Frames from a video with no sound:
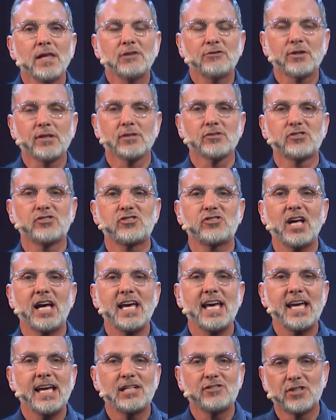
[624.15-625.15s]
these little
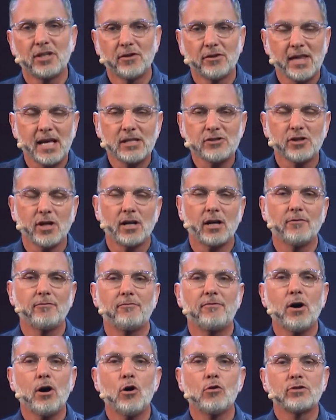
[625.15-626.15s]
sayings and things on our
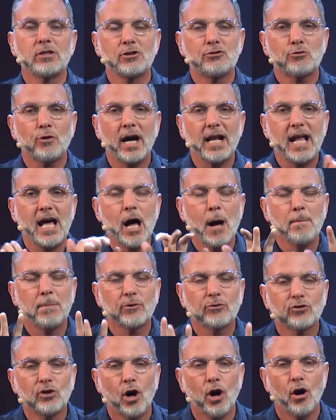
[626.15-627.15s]
phone to try to help
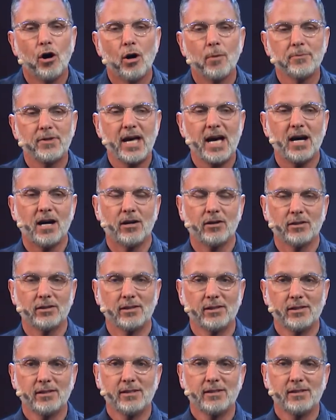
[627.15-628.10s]
us calm down.